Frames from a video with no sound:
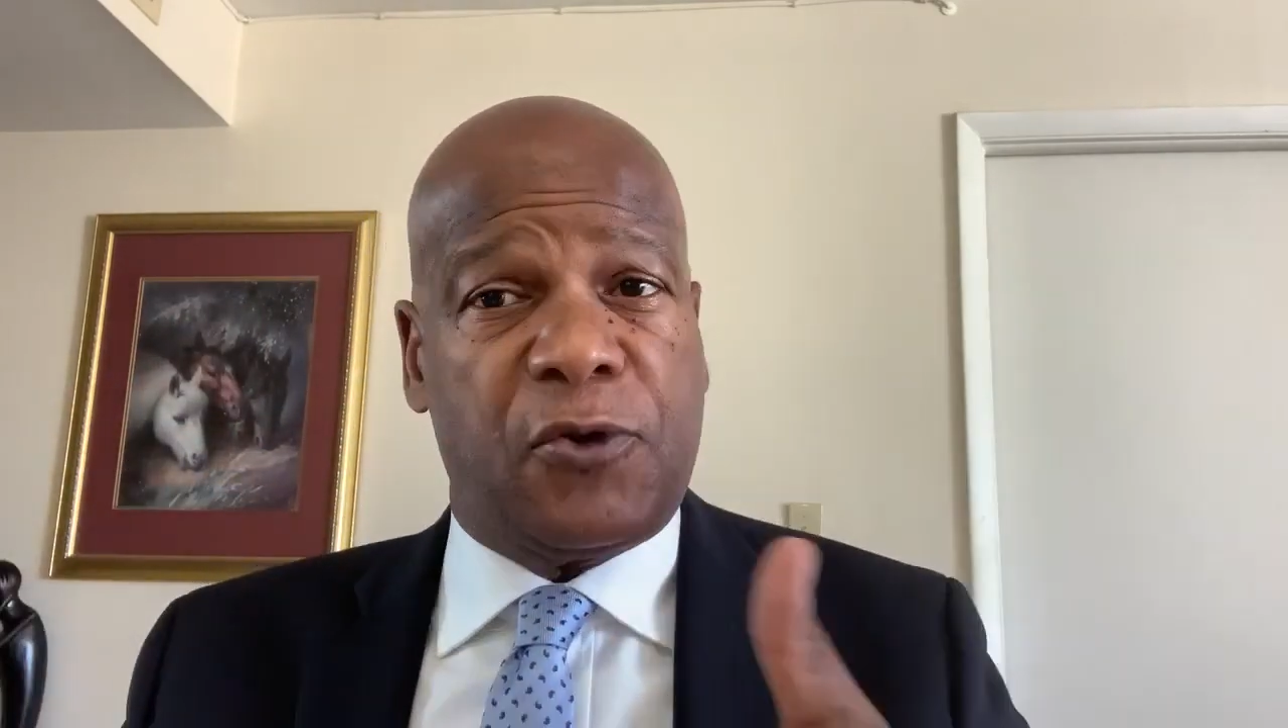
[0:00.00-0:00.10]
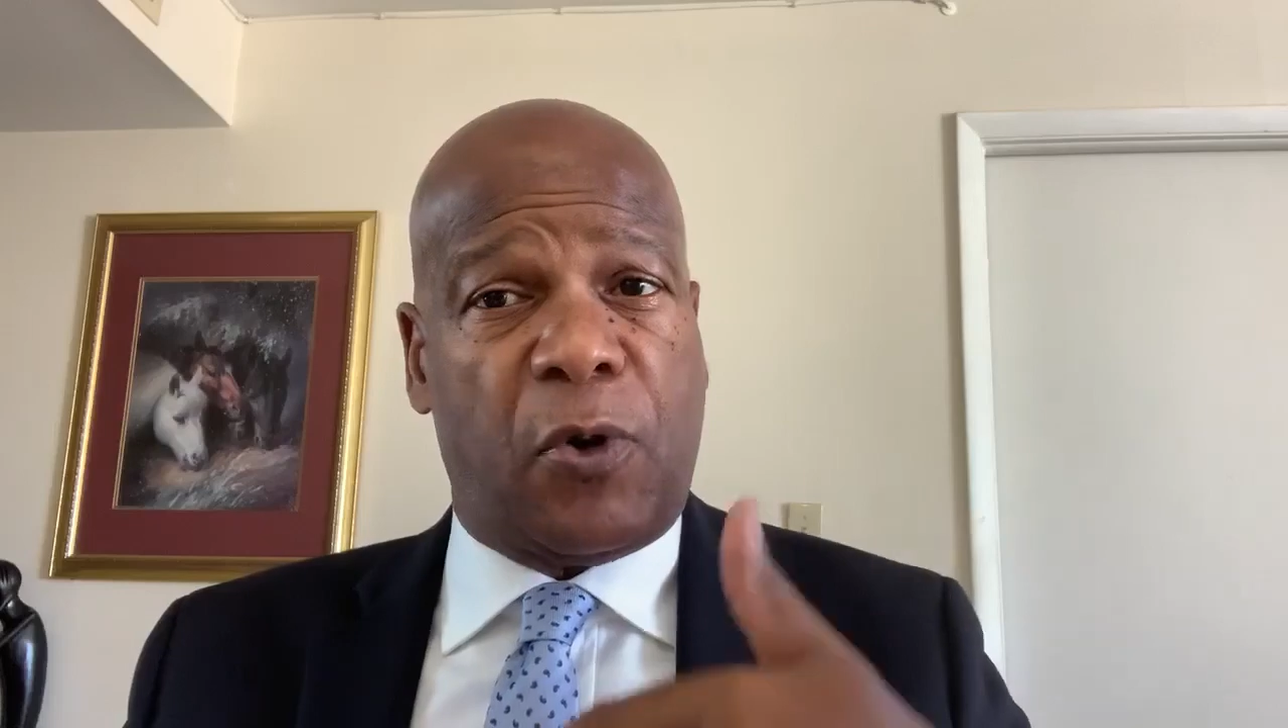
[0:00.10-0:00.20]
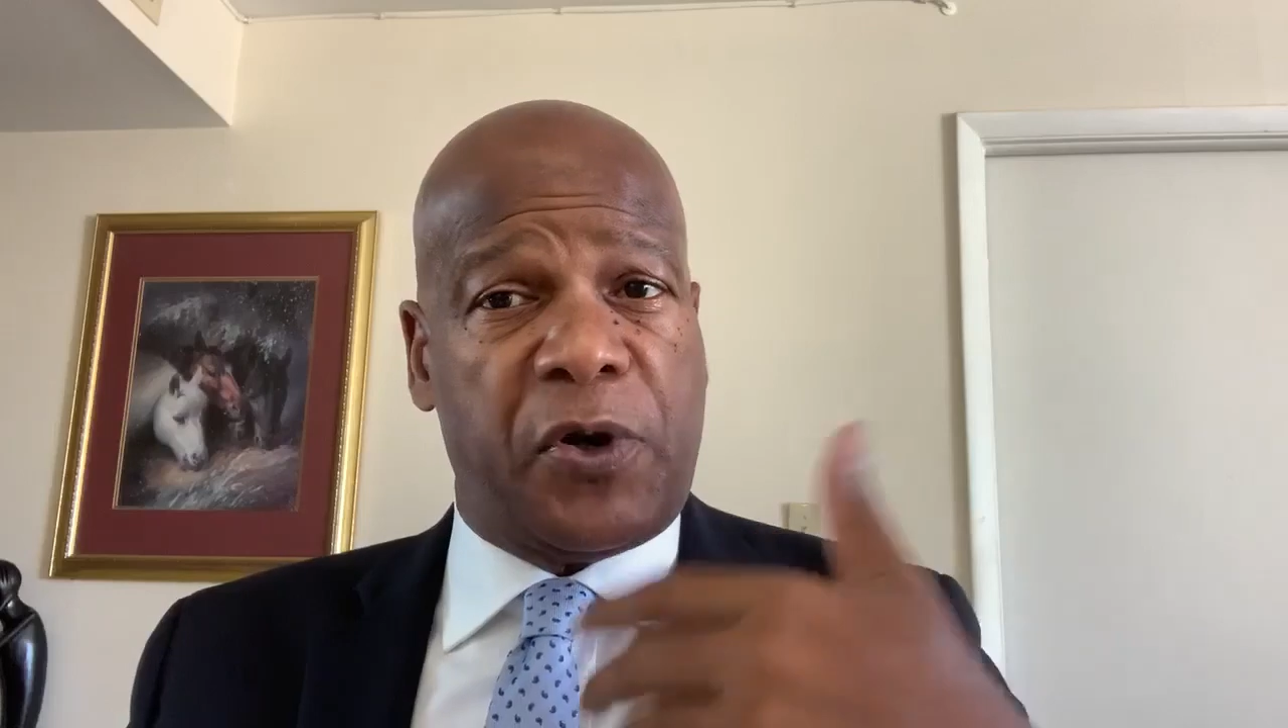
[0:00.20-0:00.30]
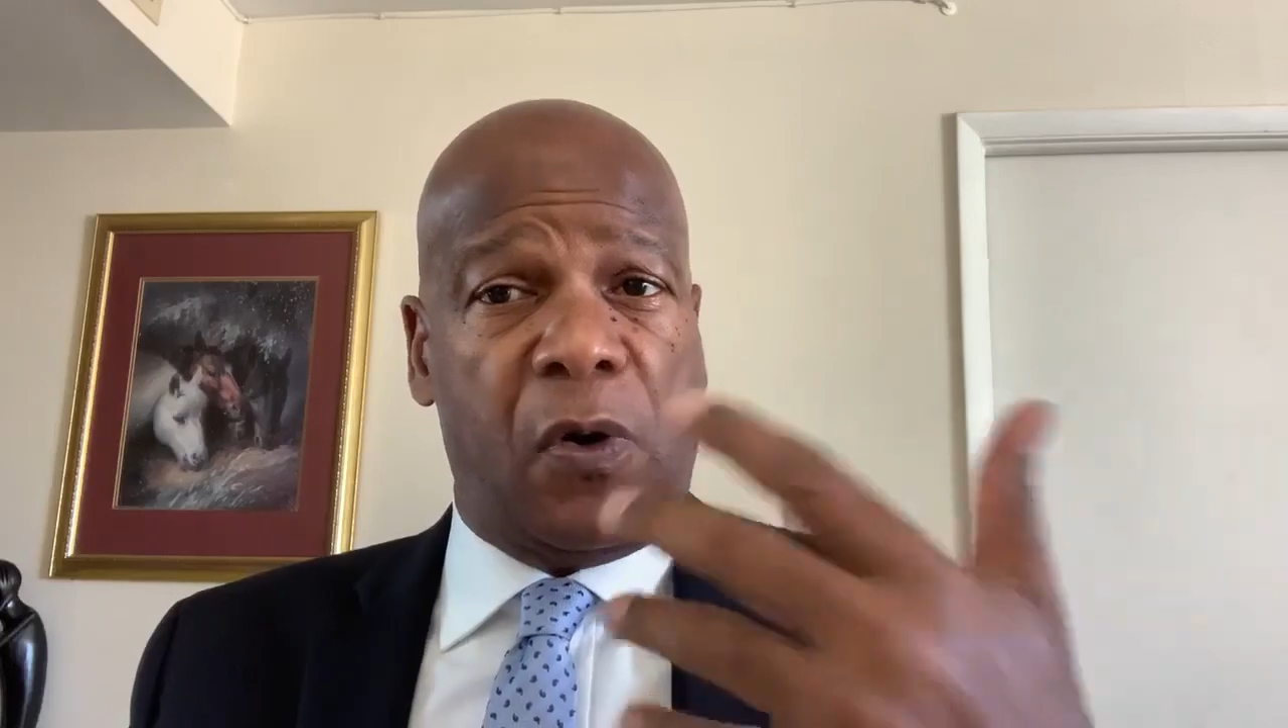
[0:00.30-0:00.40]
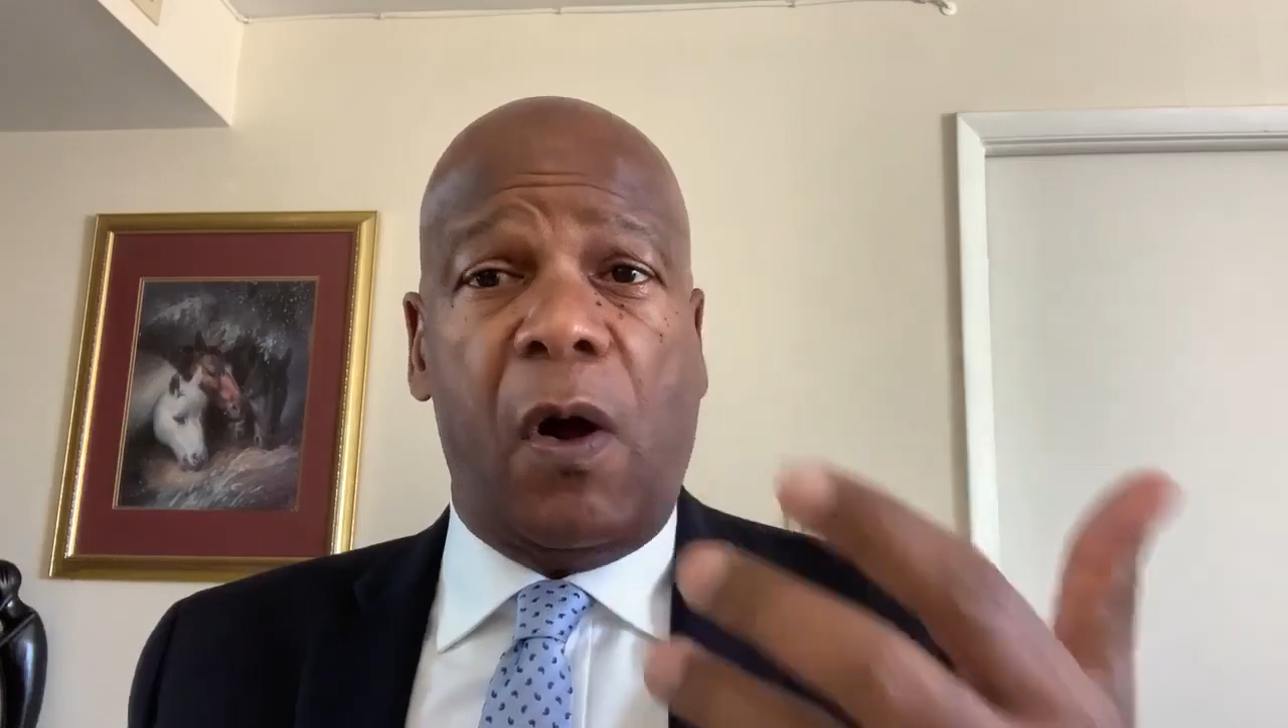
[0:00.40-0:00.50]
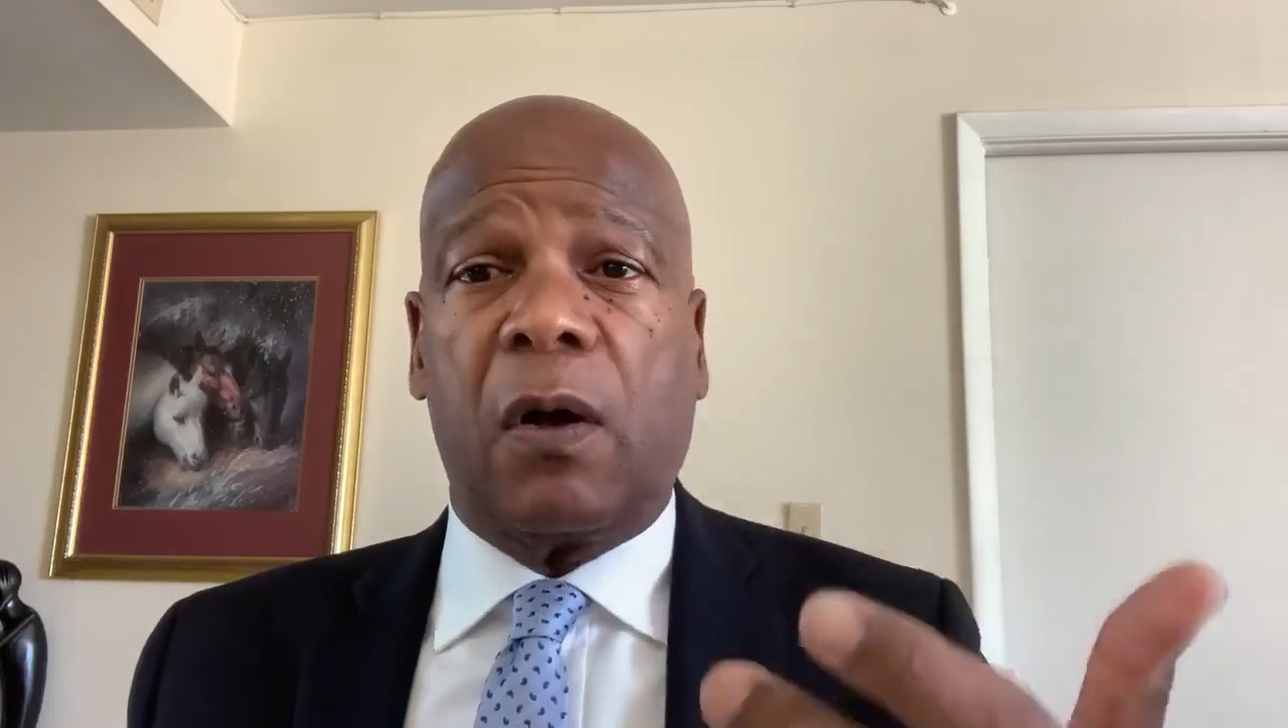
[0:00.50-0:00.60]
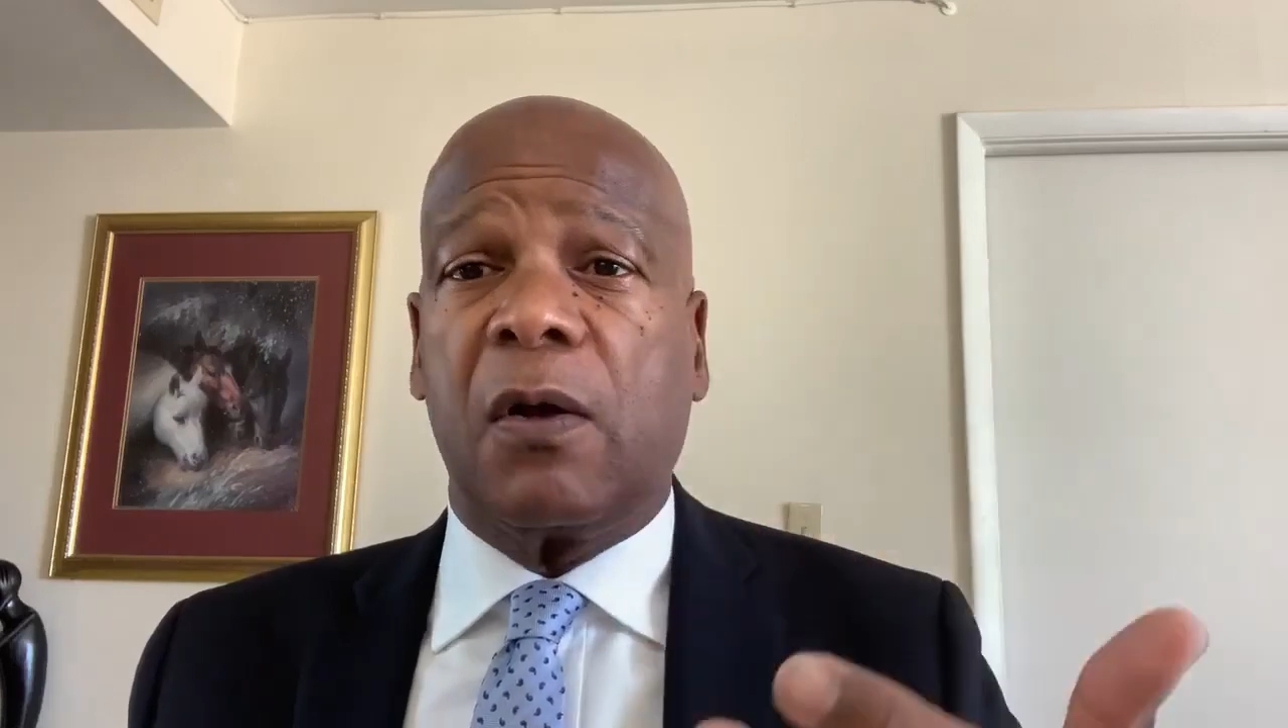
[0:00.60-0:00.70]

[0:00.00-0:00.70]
draw your own